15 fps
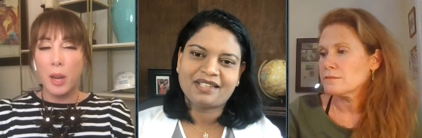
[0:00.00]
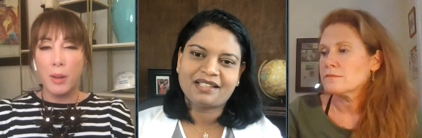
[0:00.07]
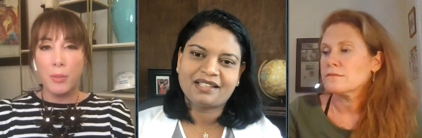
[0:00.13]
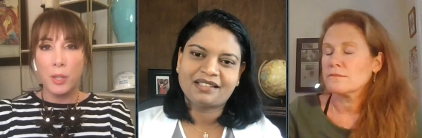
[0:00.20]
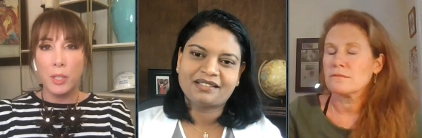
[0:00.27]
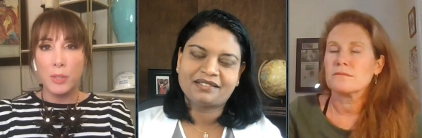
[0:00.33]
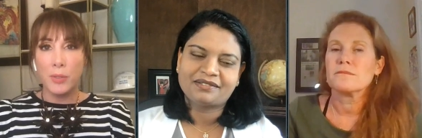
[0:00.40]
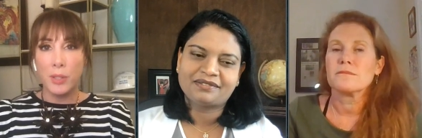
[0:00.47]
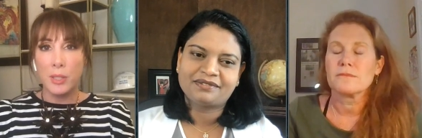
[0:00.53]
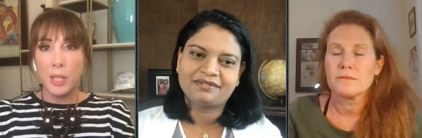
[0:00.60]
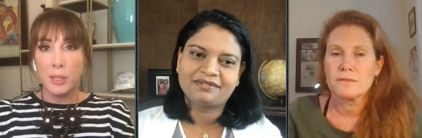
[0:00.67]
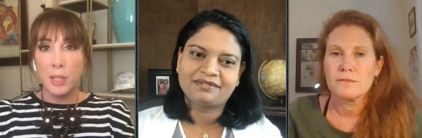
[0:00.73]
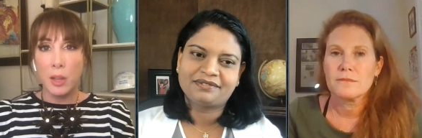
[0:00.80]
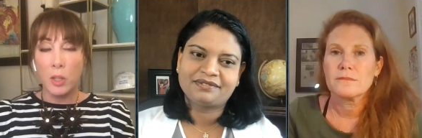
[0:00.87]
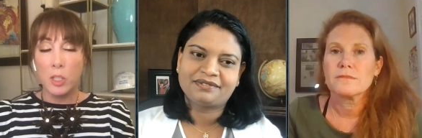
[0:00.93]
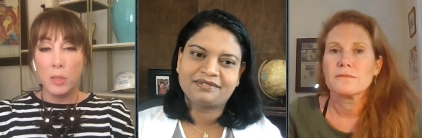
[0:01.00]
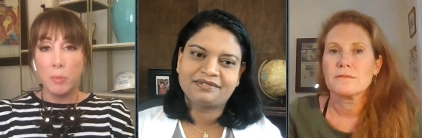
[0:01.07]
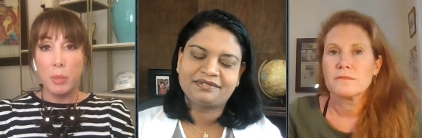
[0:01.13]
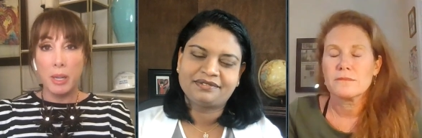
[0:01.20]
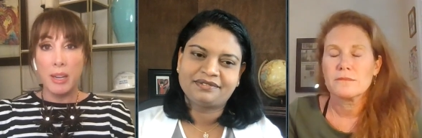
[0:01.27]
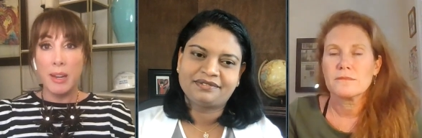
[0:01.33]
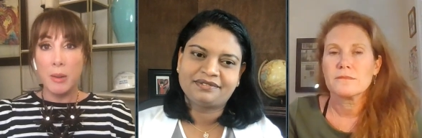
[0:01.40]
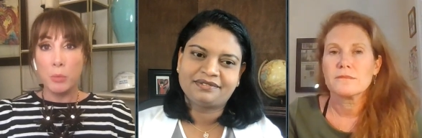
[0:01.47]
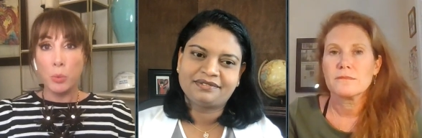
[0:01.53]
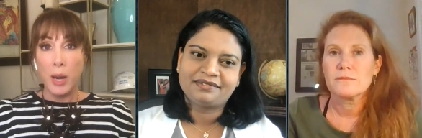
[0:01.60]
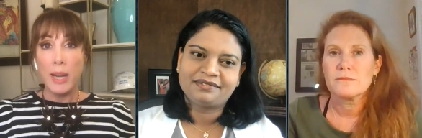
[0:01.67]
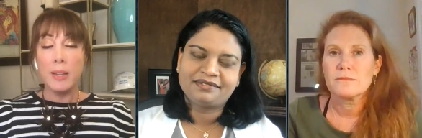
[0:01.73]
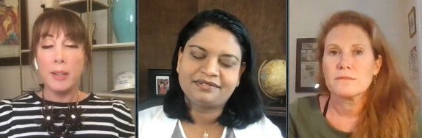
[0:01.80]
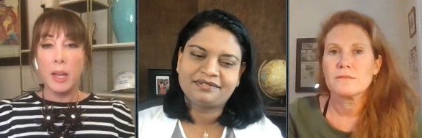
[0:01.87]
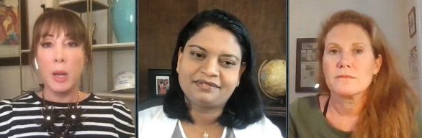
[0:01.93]
Speaker 1: with every different technology. But
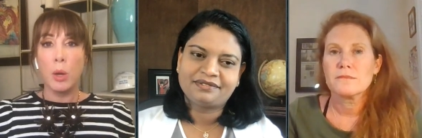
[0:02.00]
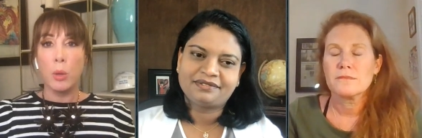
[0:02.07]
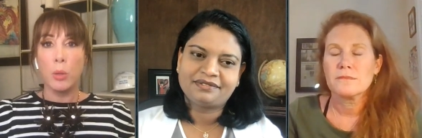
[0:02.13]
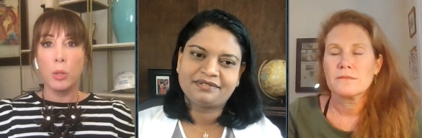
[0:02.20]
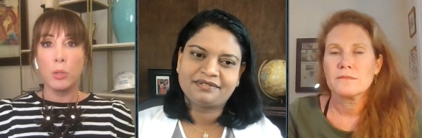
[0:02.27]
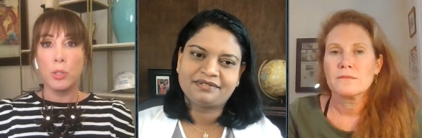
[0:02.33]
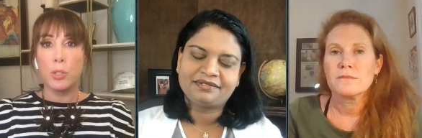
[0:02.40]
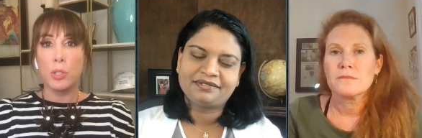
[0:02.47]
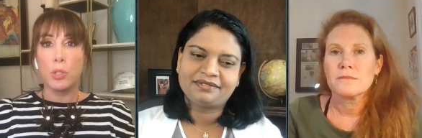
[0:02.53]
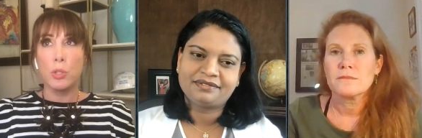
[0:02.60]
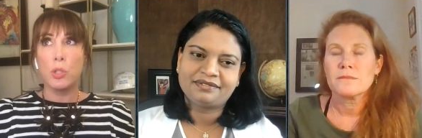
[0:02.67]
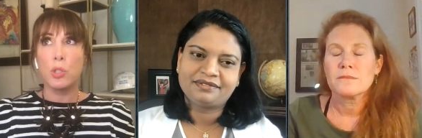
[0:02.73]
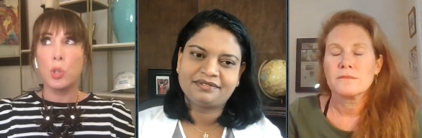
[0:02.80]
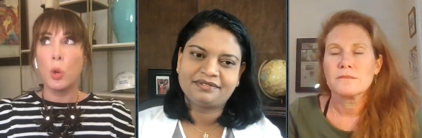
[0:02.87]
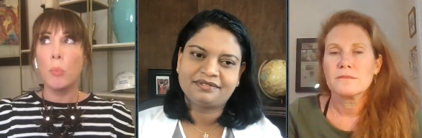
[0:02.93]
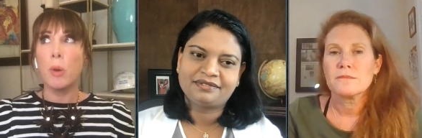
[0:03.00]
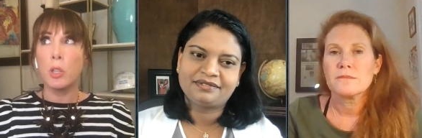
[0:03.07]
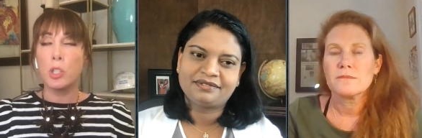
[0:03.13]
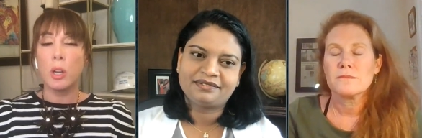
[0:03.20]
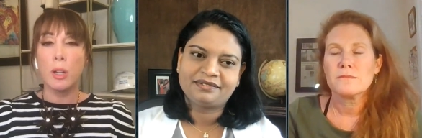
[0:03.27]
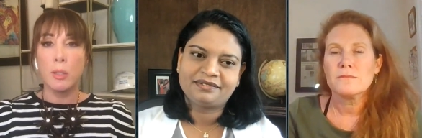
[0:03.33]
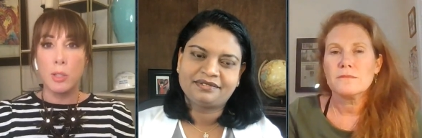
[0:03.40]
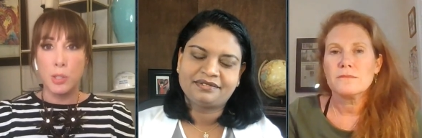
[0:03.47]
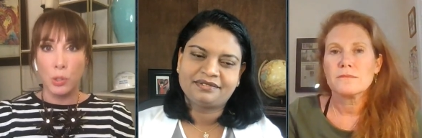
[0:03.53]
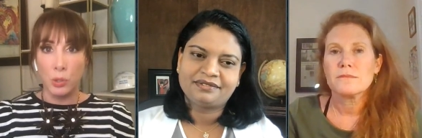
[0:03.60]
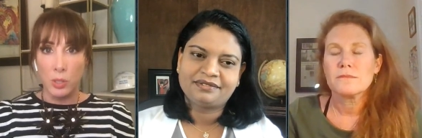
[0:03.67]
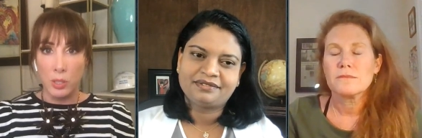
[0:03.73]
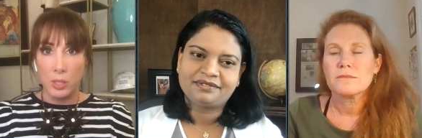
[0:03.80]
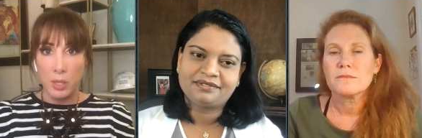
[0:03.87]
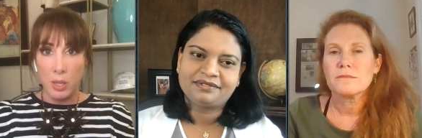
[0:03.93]
right now, there's so much
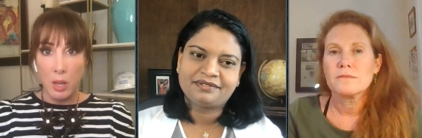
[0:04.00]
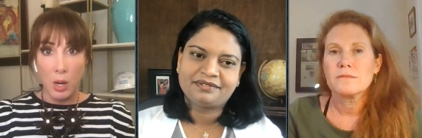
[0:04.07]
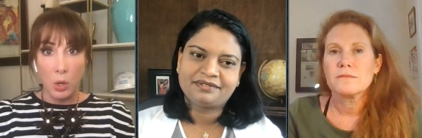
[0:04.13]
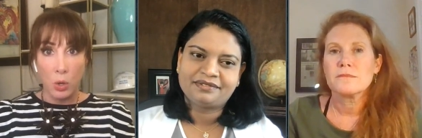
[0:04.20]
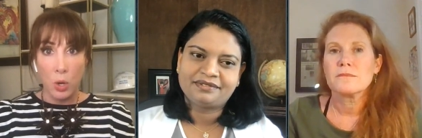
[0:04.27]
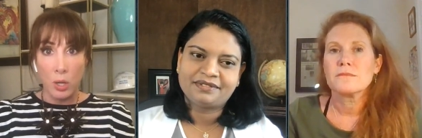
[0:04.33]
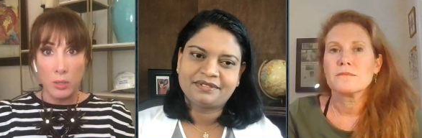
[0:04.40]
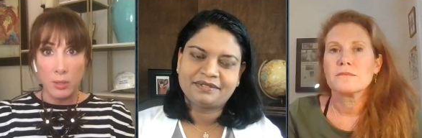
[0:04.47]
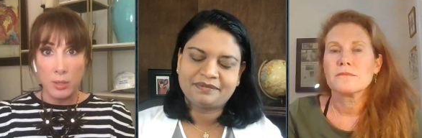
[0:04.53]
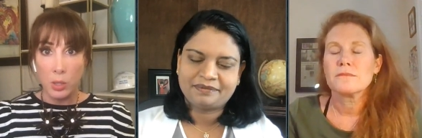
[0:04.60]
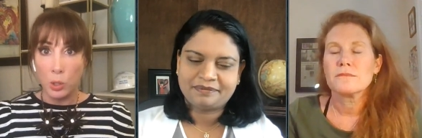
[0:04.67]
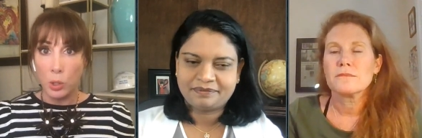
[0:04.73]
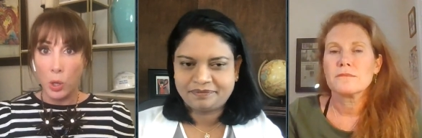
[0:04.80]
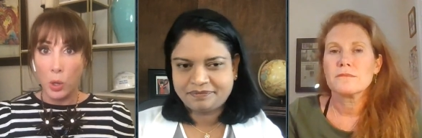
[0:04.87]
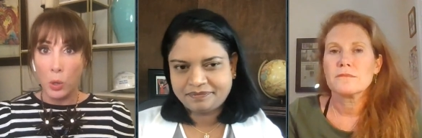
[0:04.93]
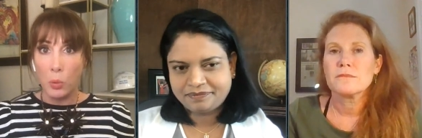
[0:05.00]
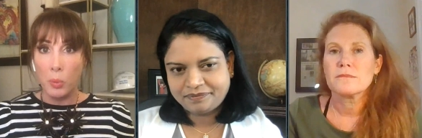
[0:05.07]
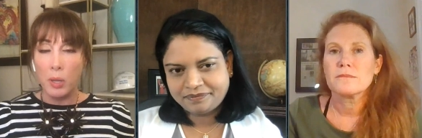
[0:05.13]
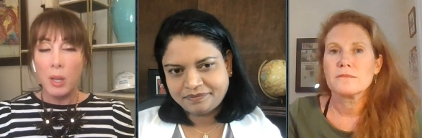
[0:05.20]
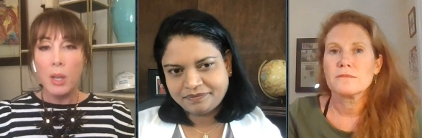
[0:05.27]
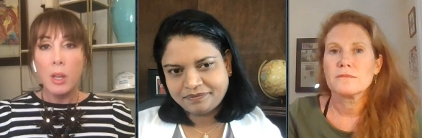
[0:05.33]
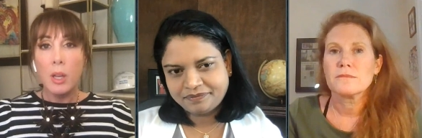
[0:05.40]
uncertainty across the globe.